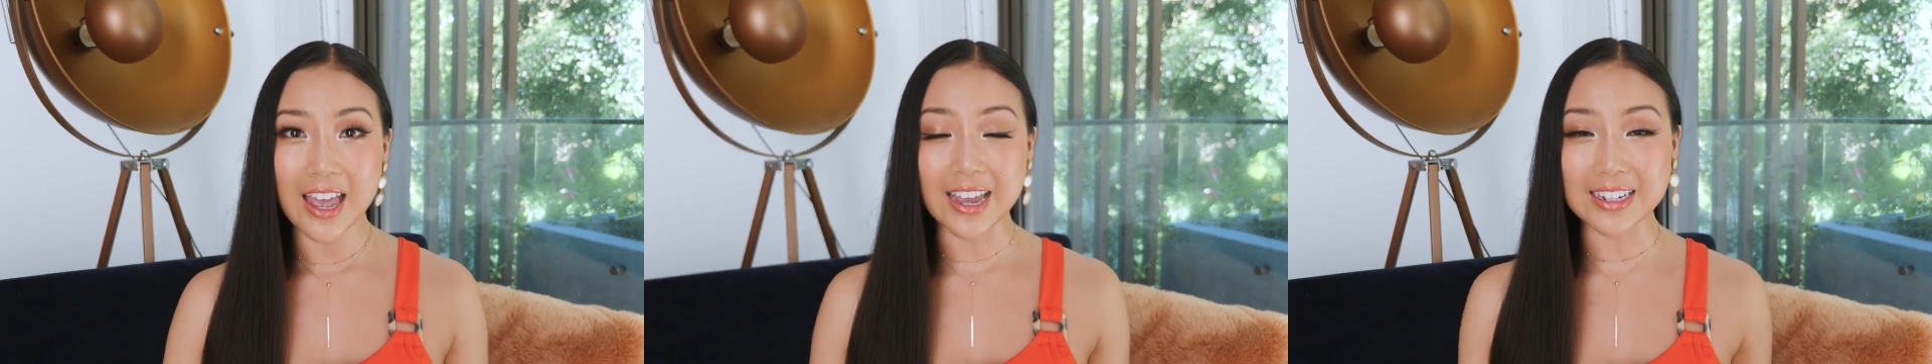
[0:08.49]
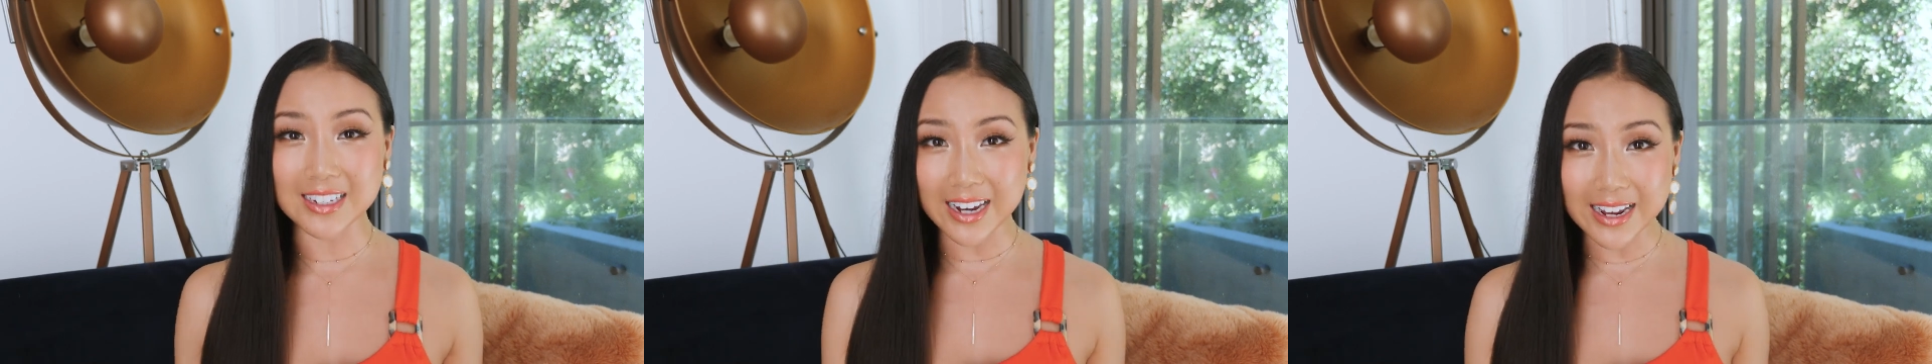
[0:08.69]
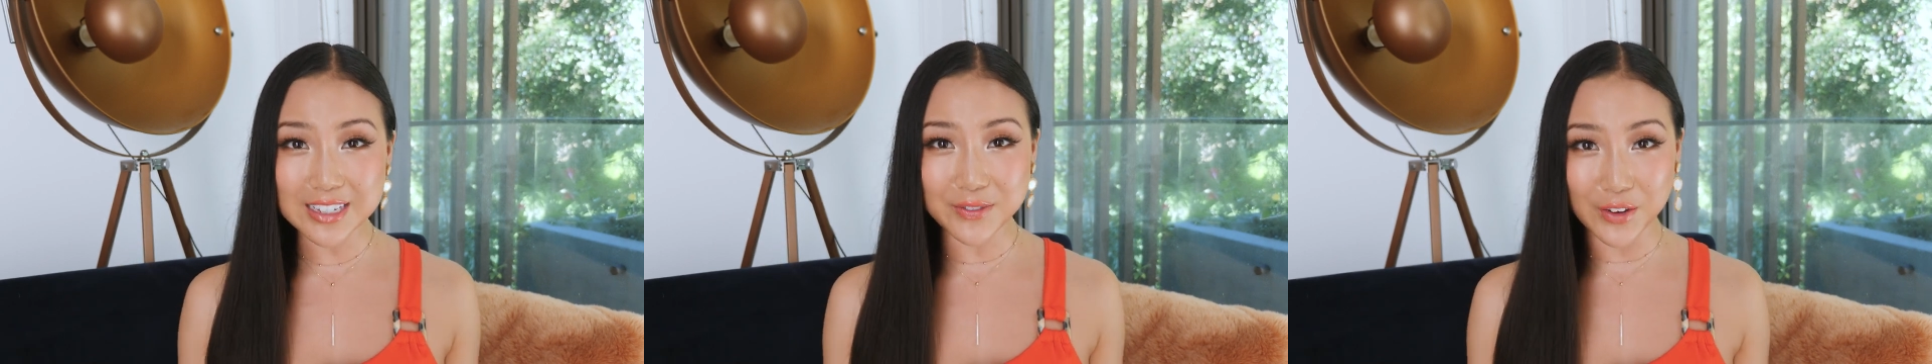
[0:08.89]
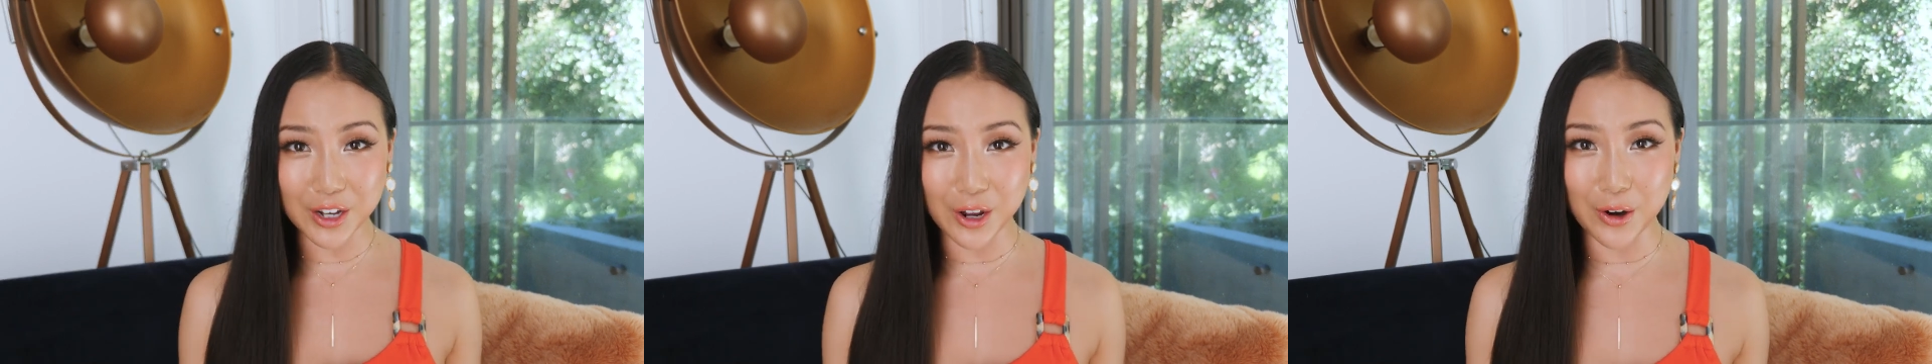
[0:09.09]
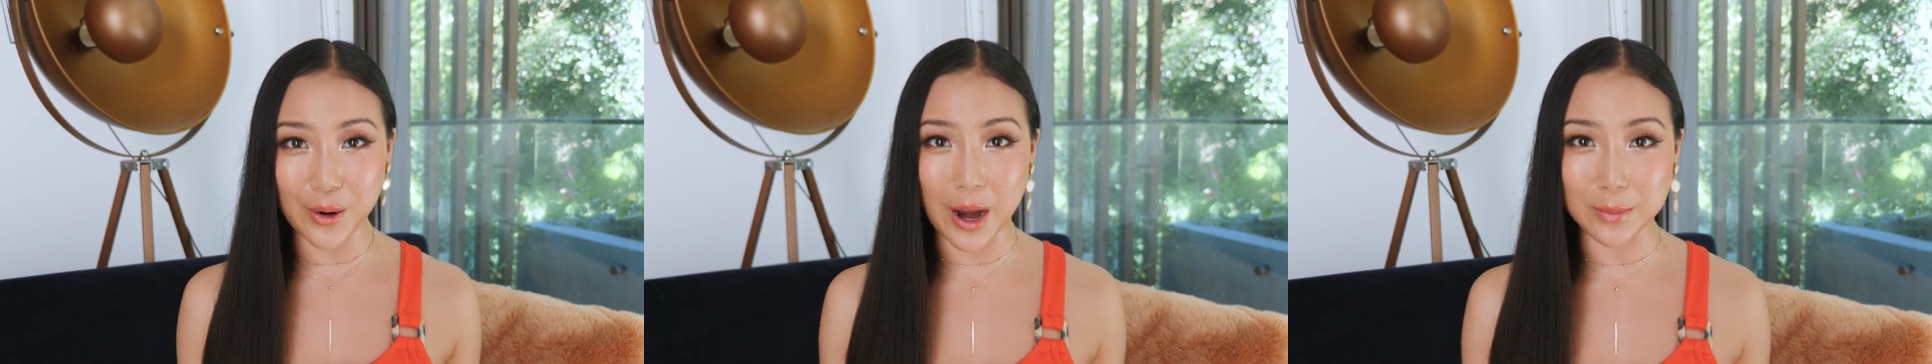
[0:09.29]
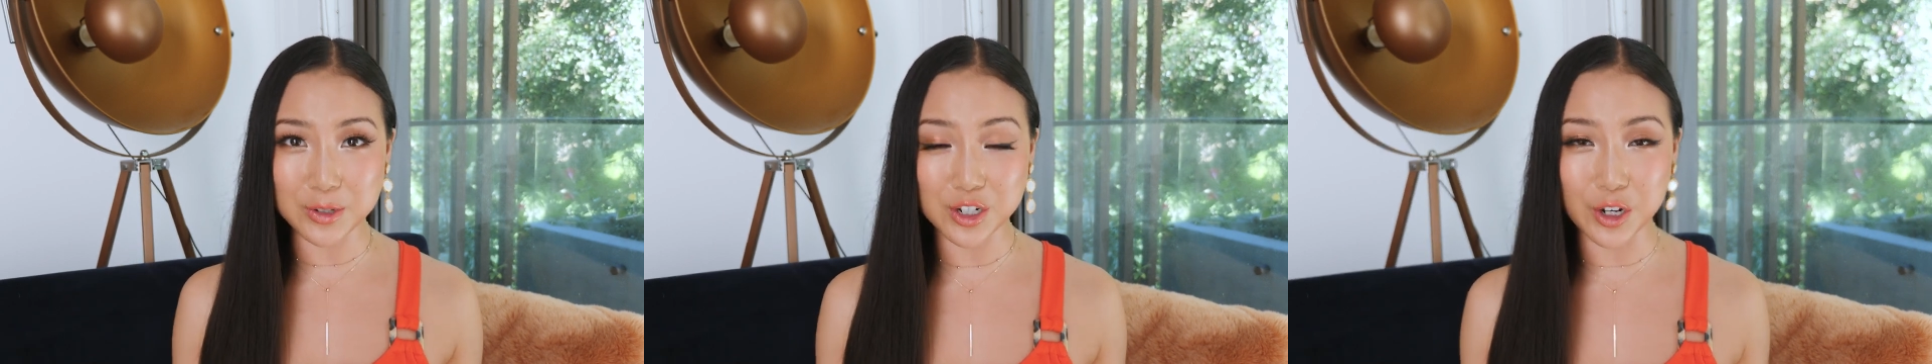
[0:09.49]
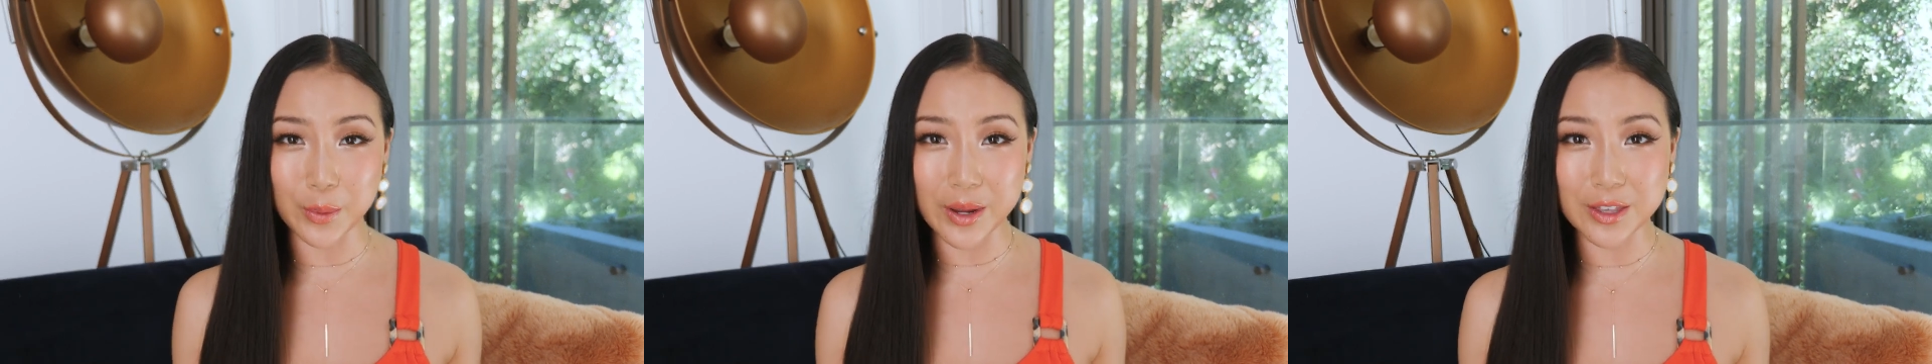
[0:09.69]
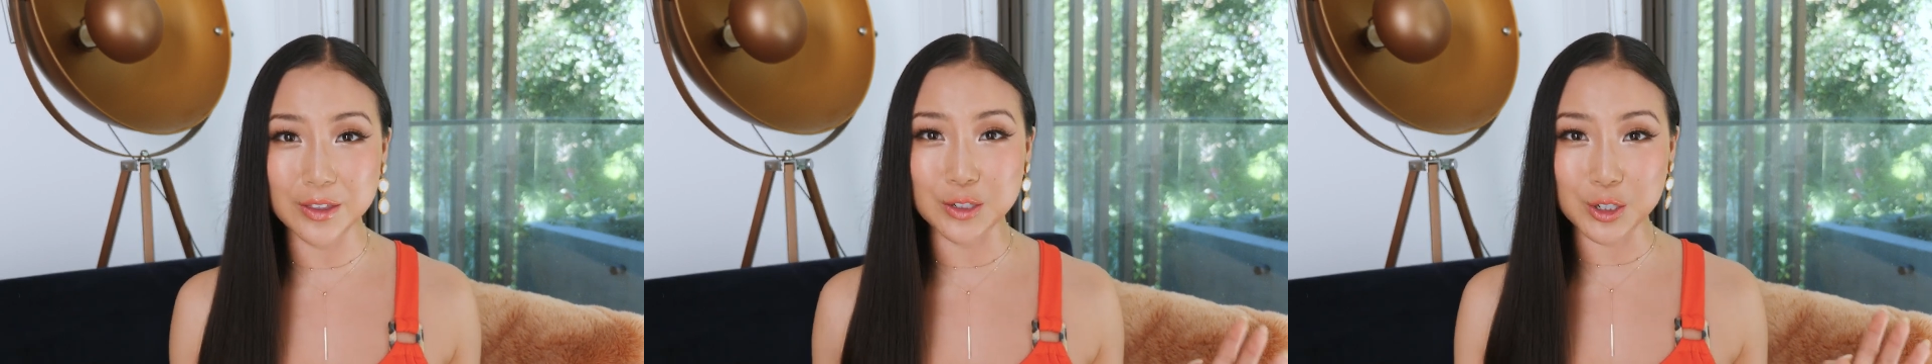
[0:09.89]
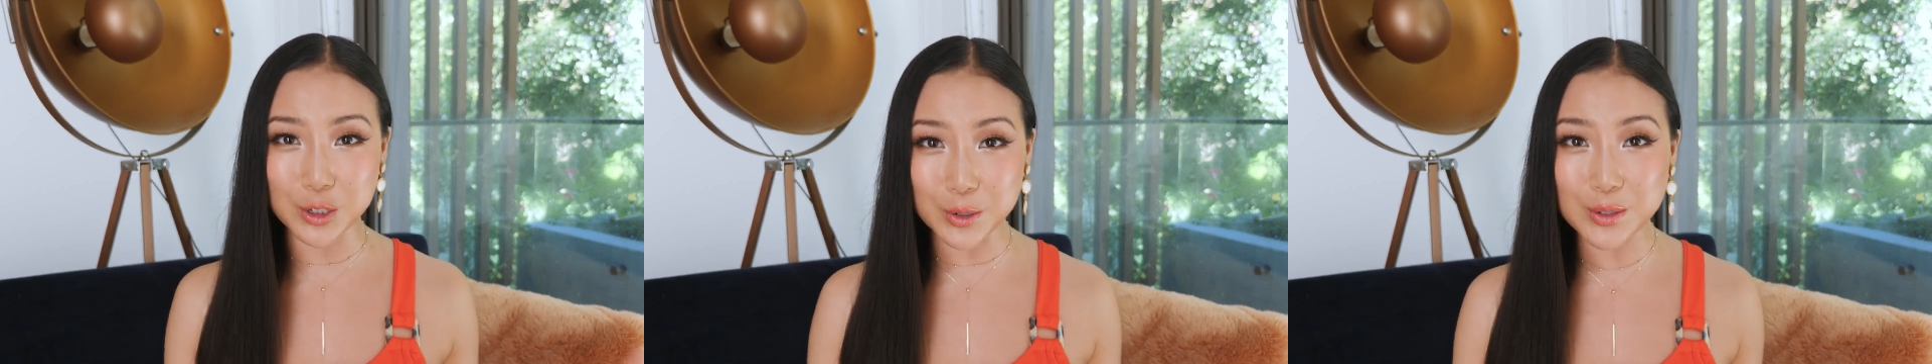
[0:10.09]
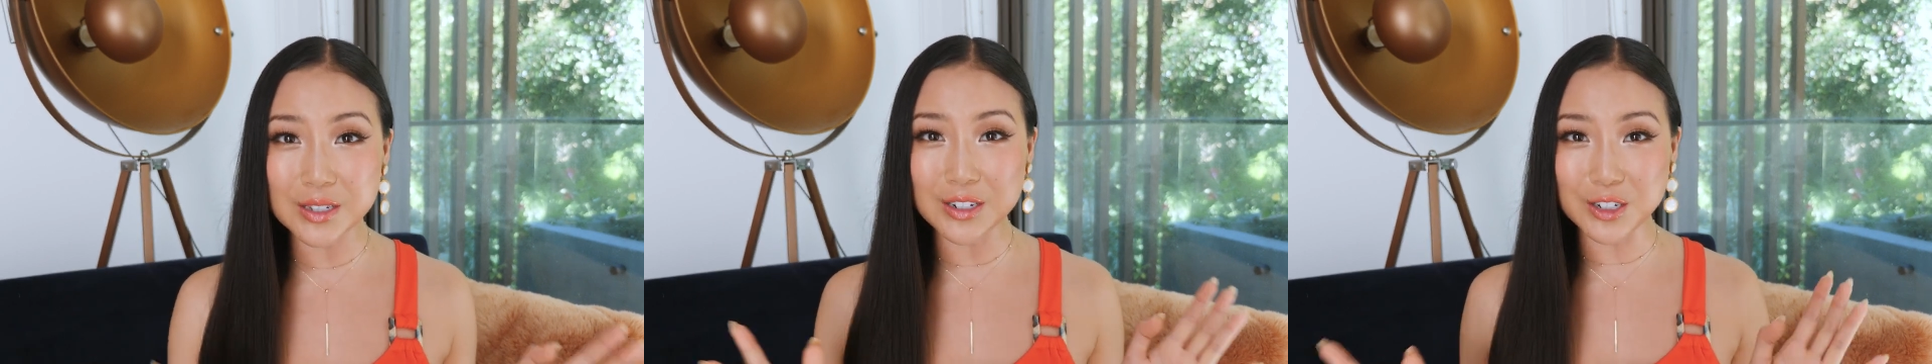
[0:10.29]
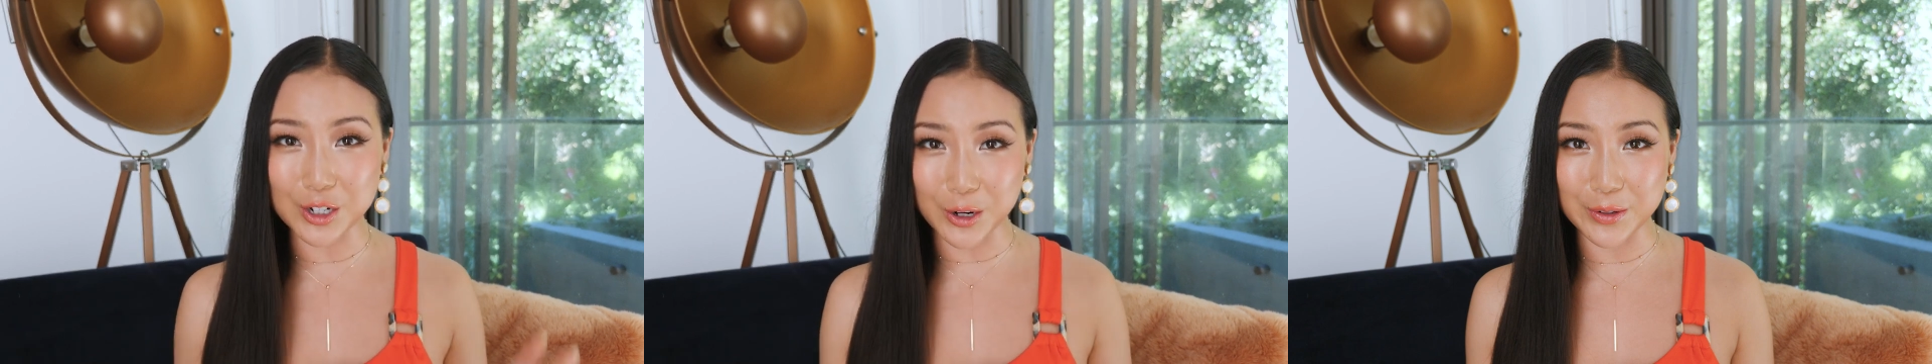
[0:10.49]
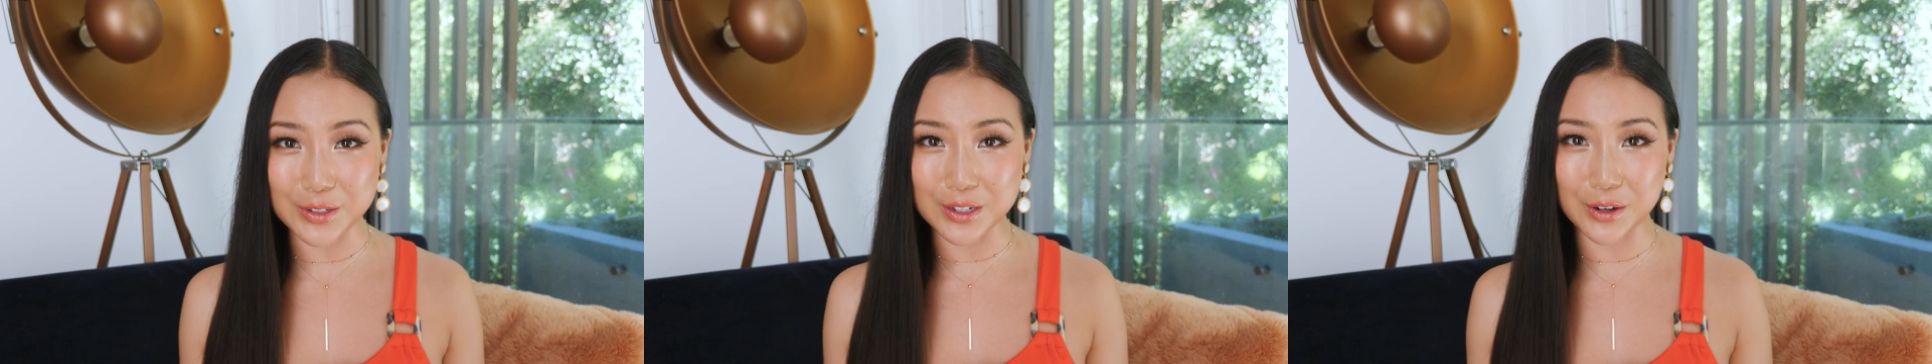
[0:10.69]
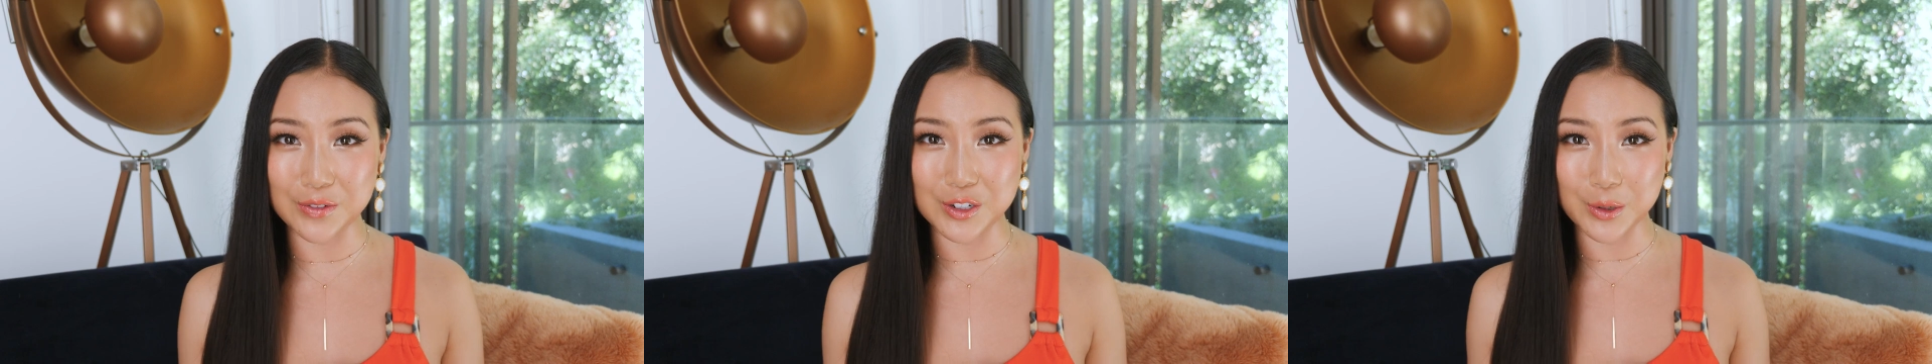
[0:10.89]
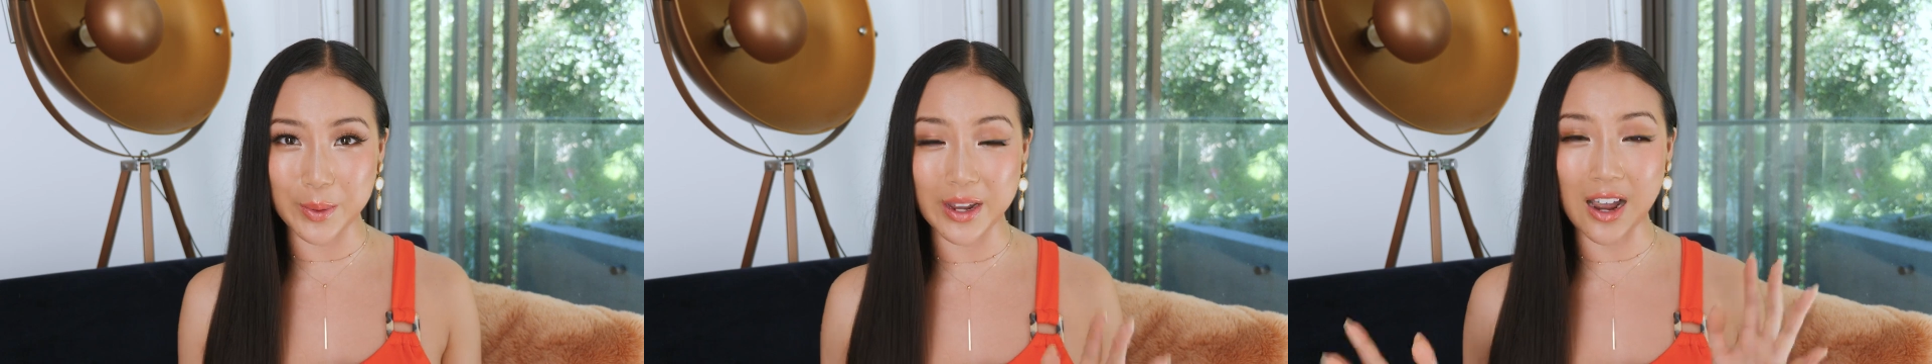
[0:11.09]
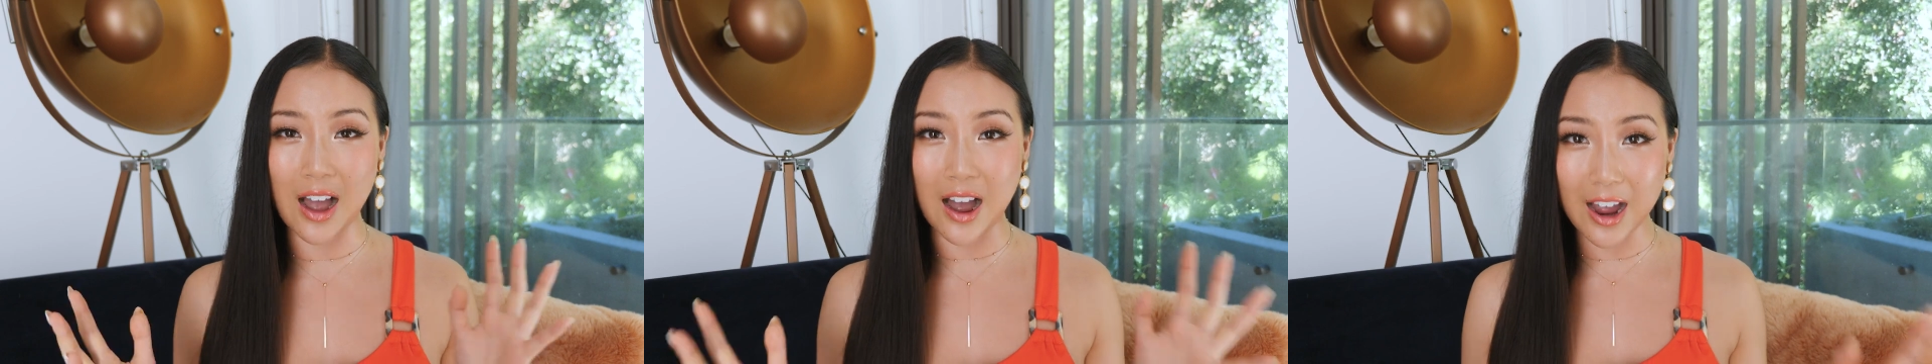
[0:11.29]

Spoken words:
In today's video, I'm showing you the do's and don'ts of doing